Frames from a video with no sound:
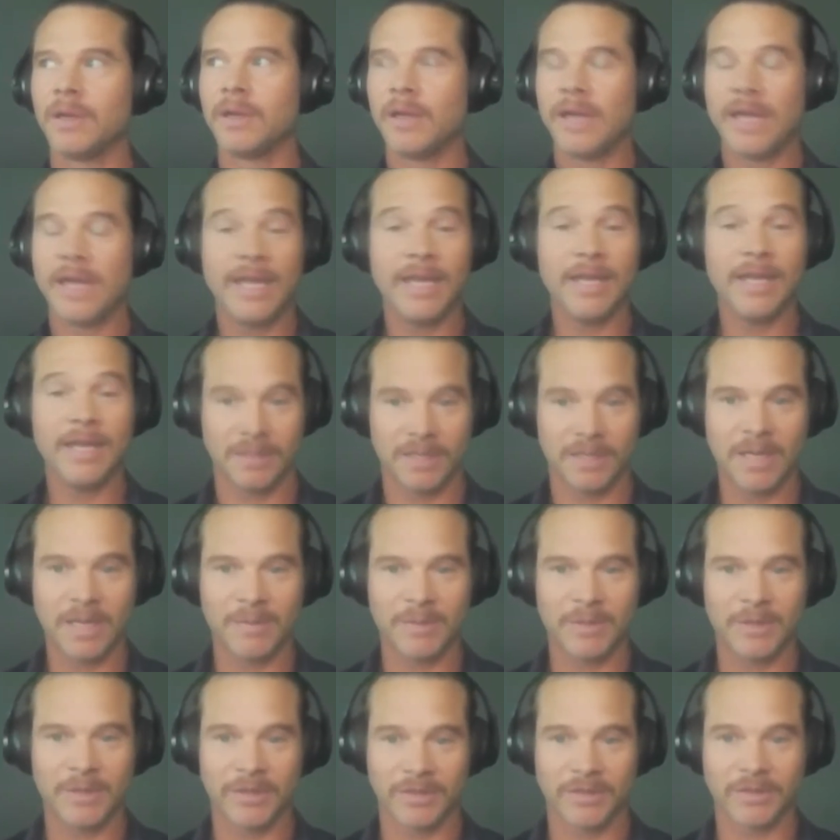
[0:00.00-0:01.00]
heat
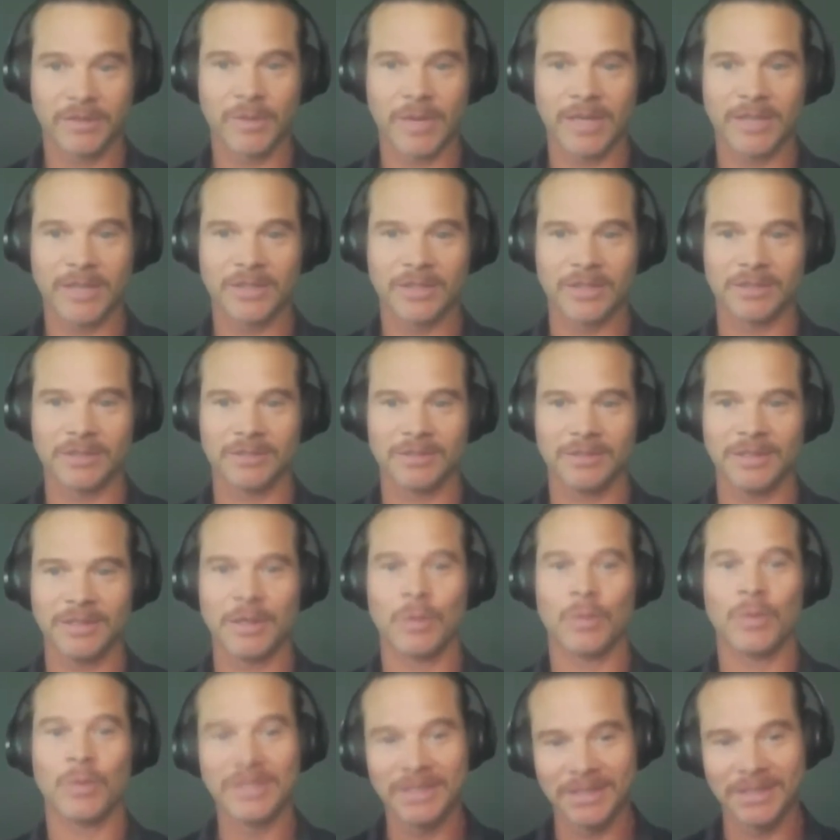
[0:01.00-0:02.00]
coming your direction.
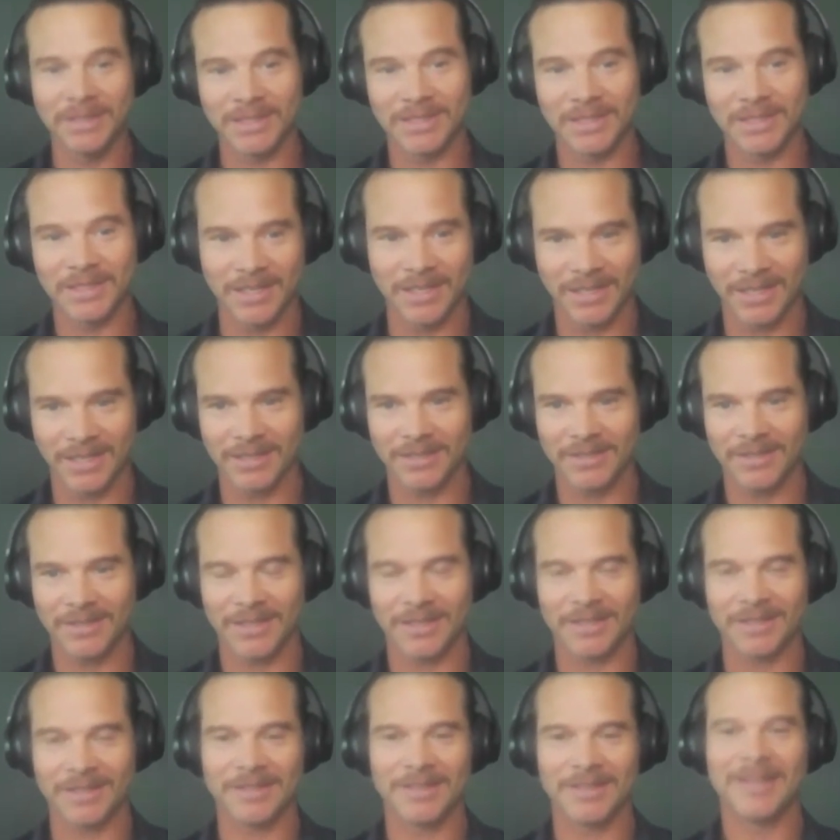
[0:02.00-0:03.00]
When is this going to get
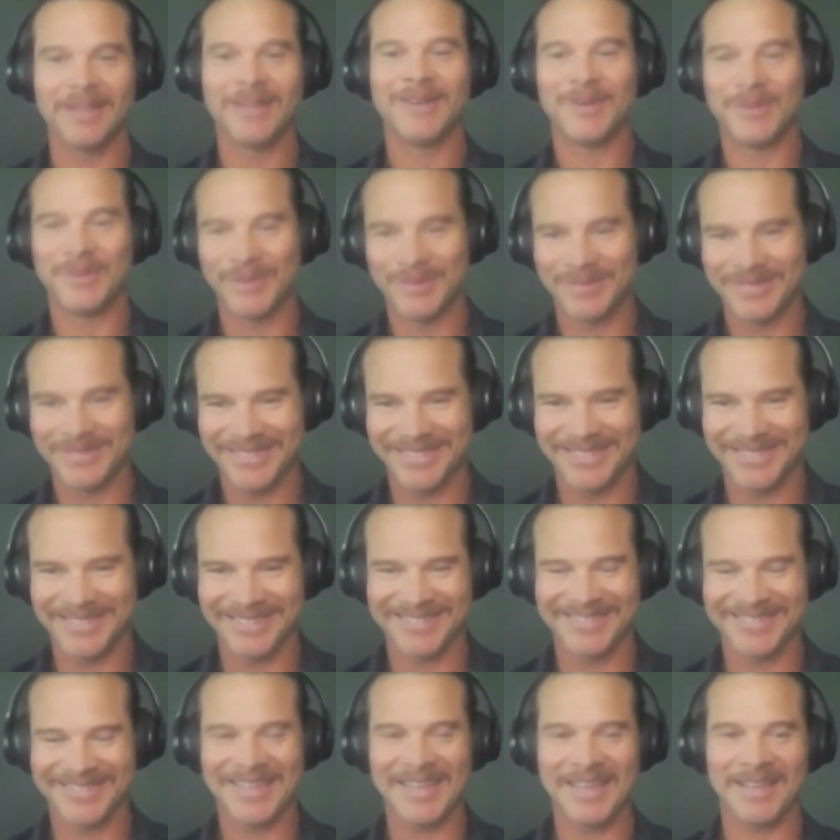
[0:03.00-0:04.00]
done?
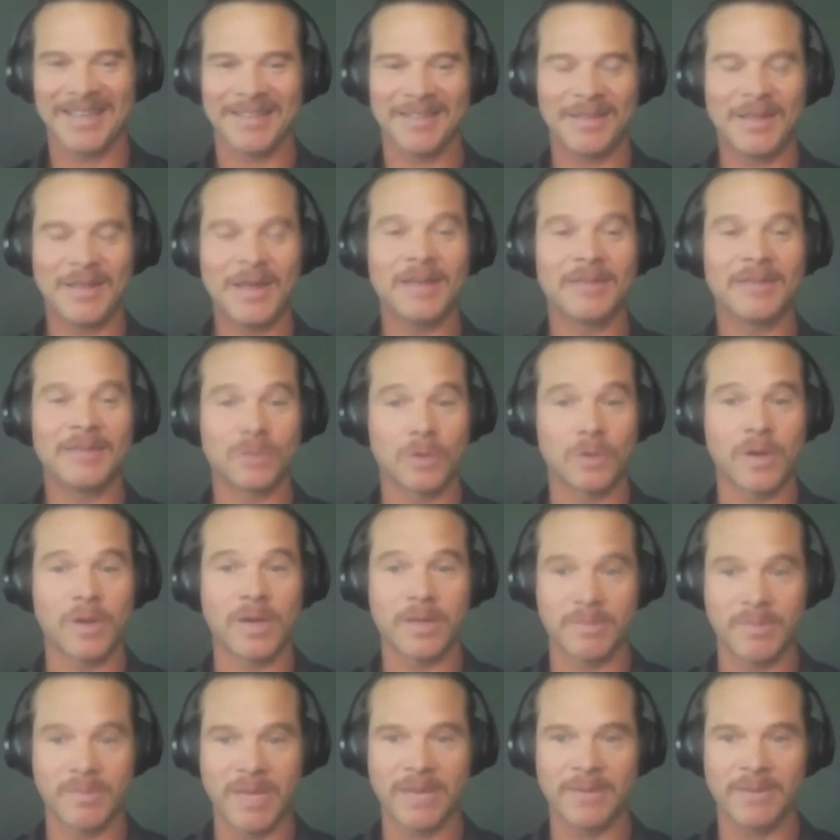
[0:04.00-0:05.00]
And a lot of
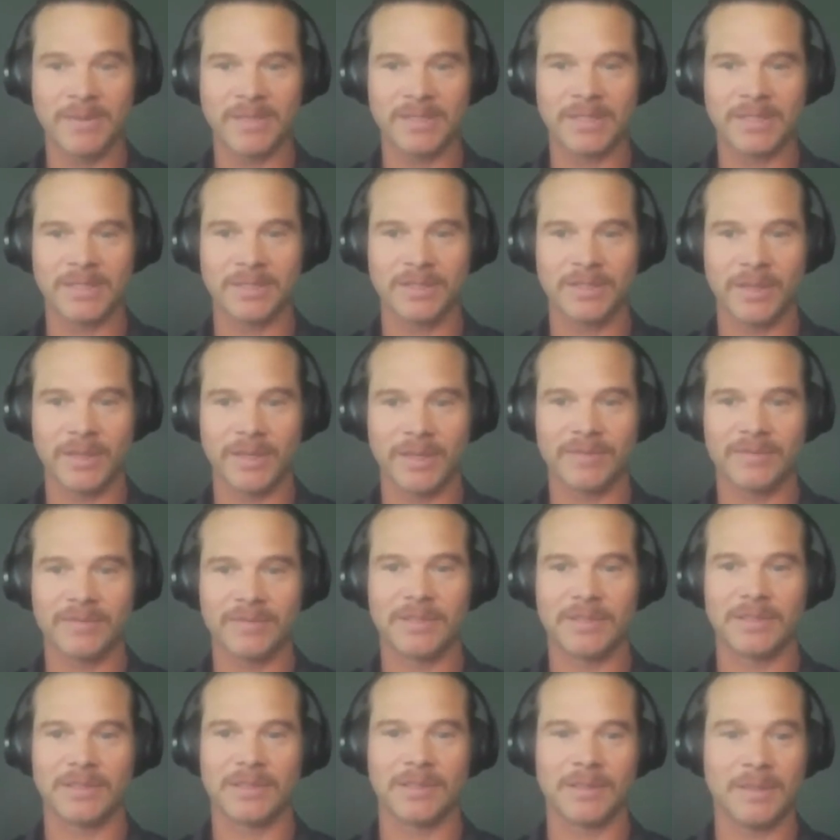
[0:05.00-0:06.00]
crying babies that you have
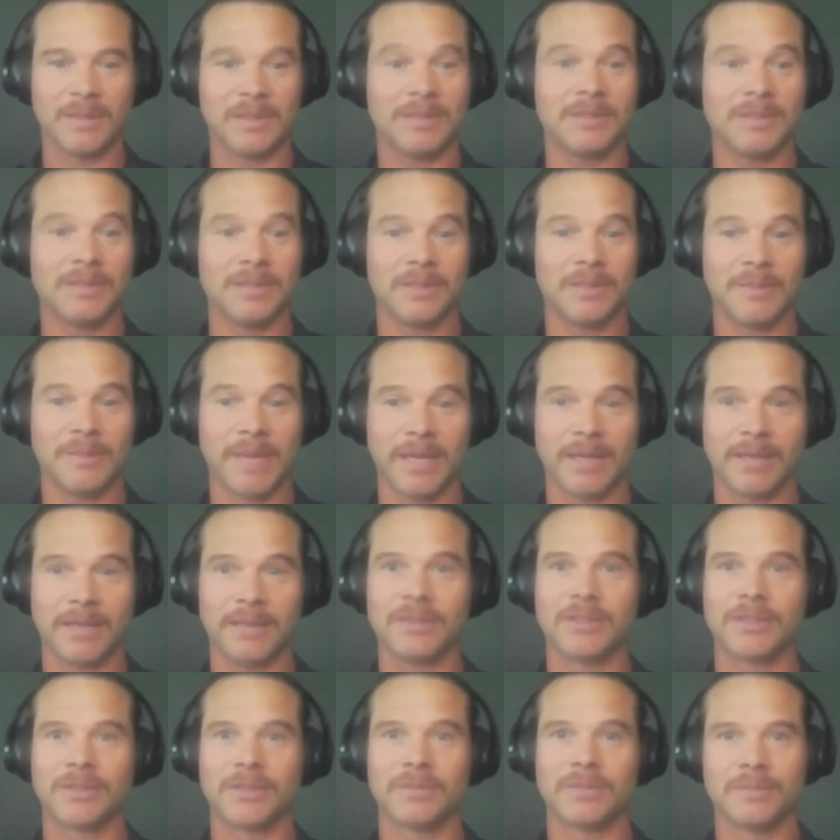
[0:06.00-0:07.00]
to
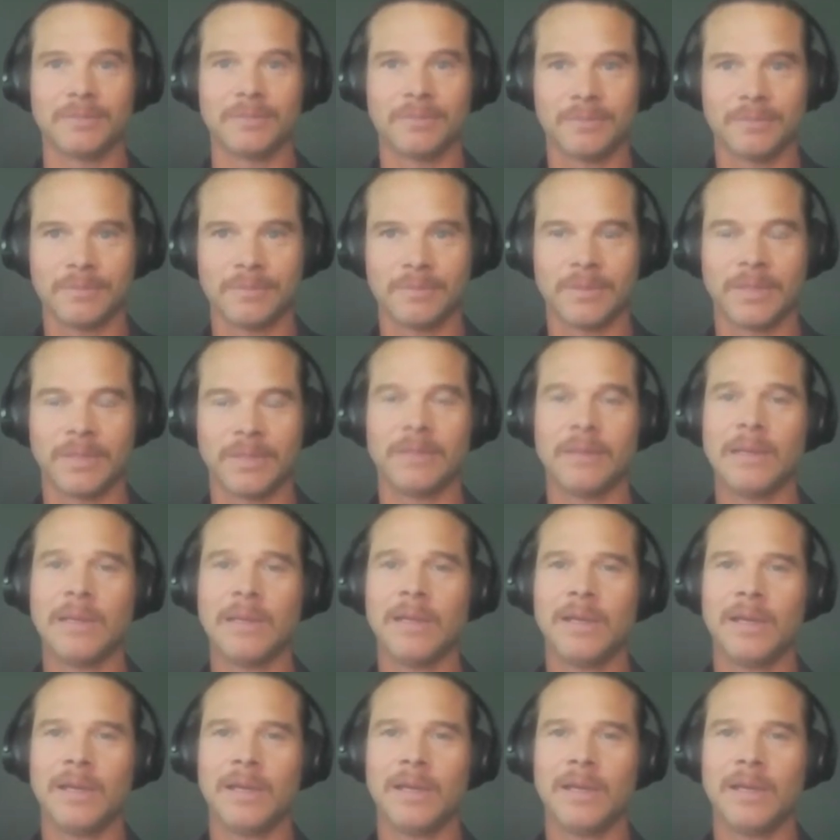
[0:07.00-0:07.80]
manage, right?